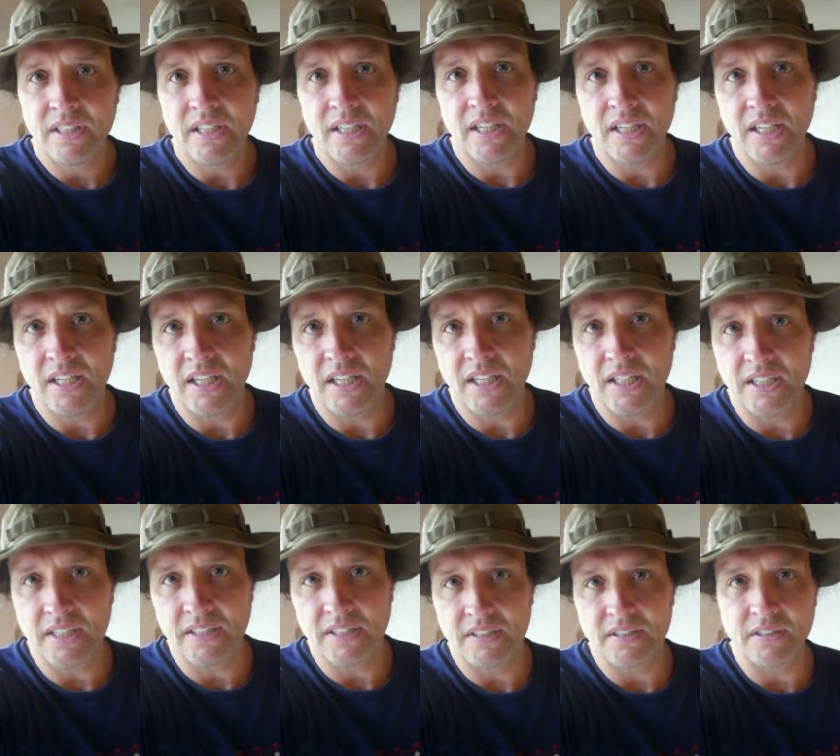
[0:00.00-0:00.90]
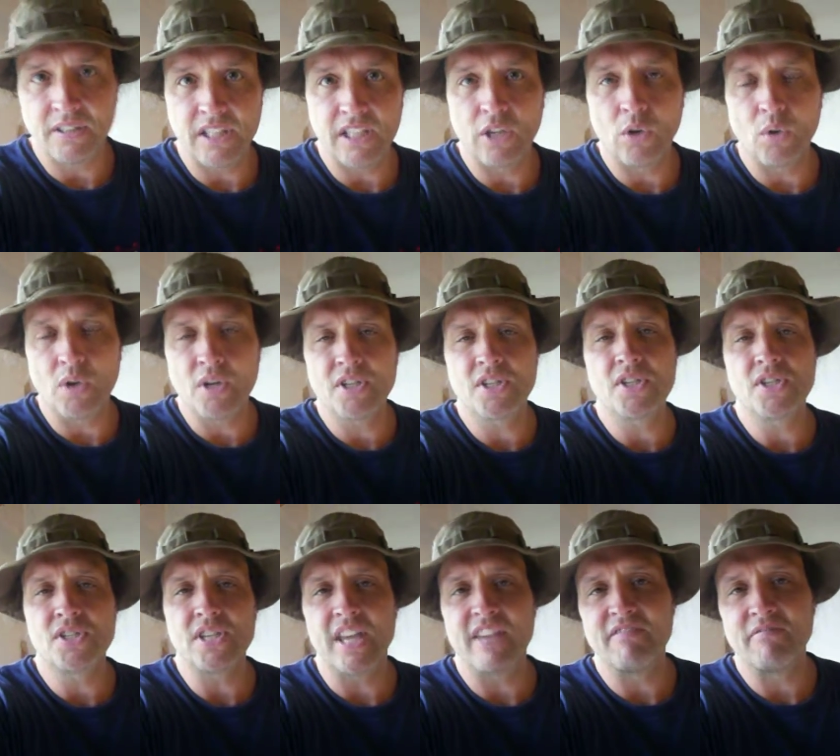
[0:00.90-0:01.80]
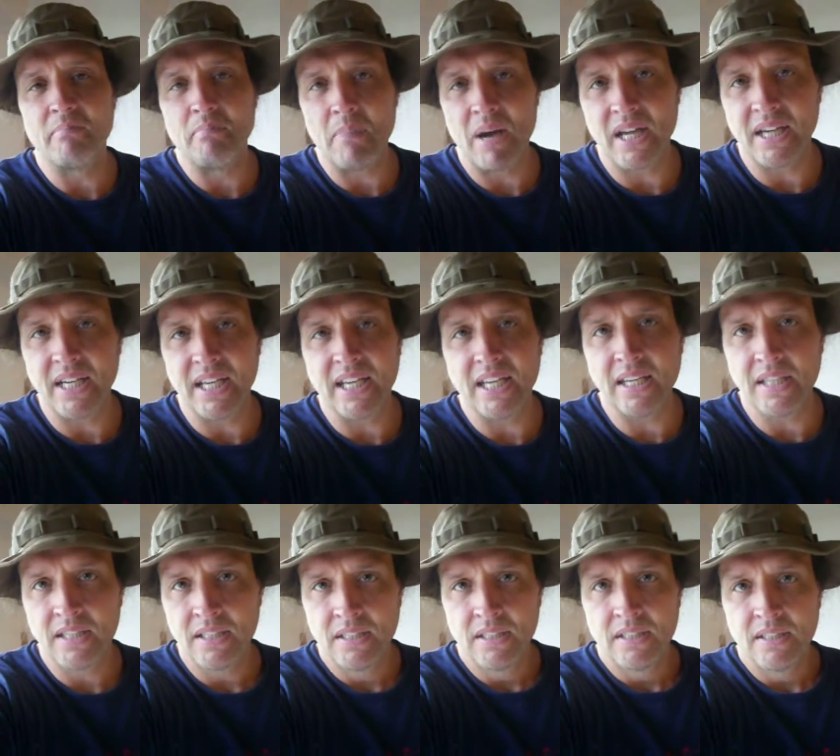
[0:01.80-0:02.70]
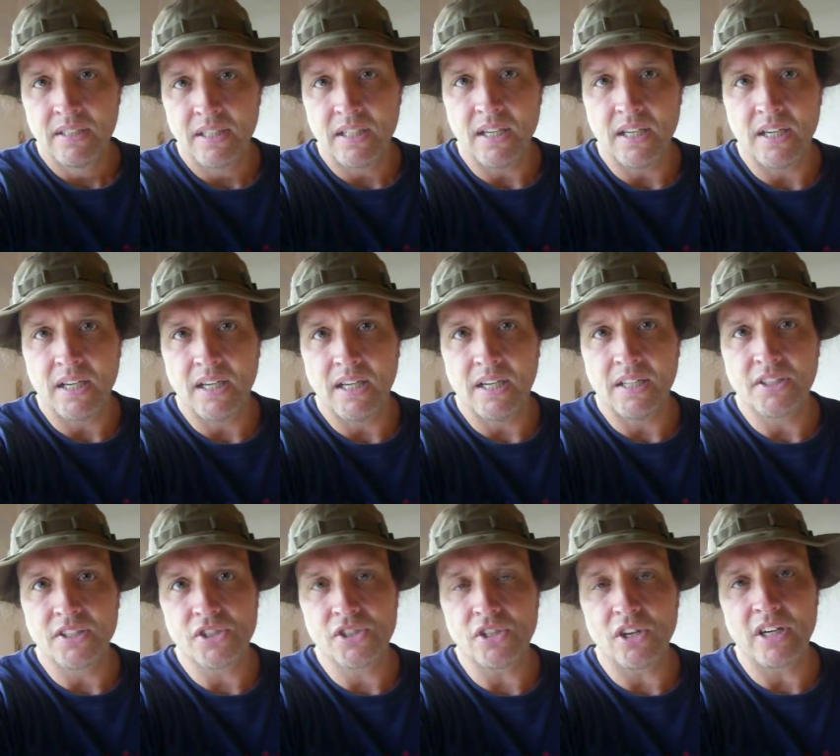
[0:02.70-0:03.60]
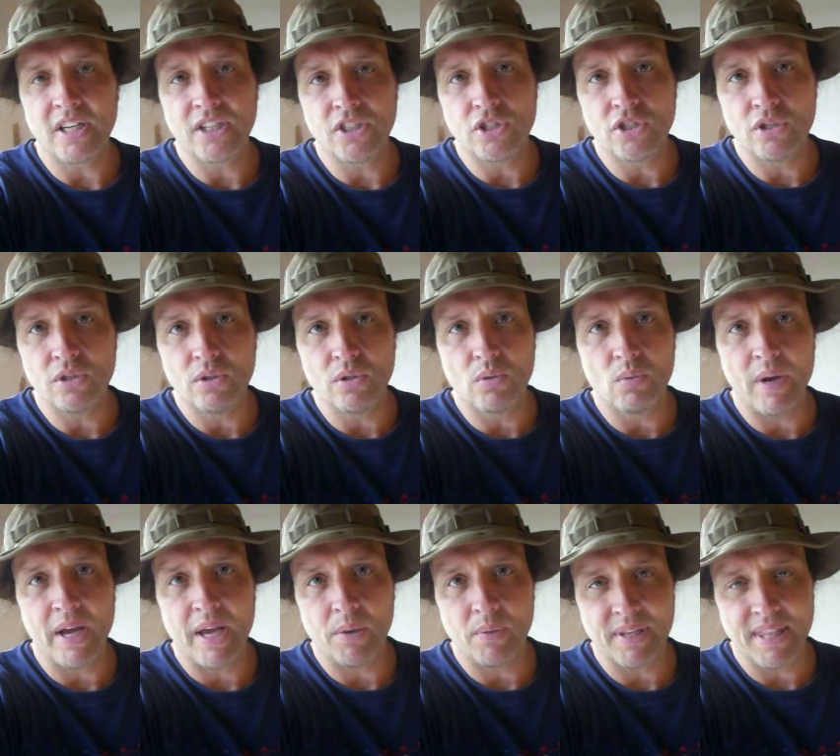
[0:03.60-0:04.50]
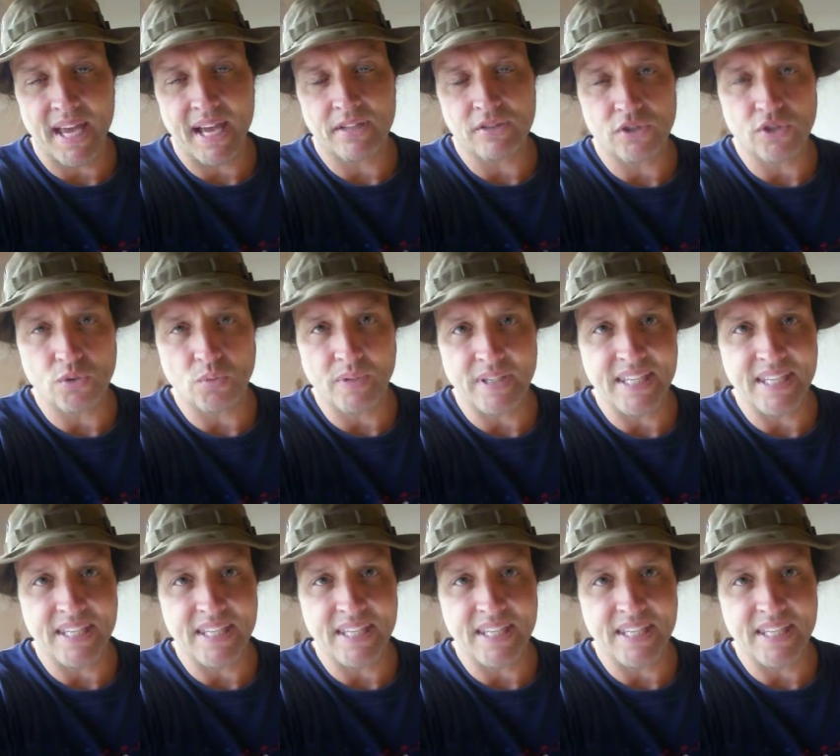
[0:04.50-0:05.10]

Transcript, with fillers: Uh, in order to save money, uh, they're starting to do away with houses with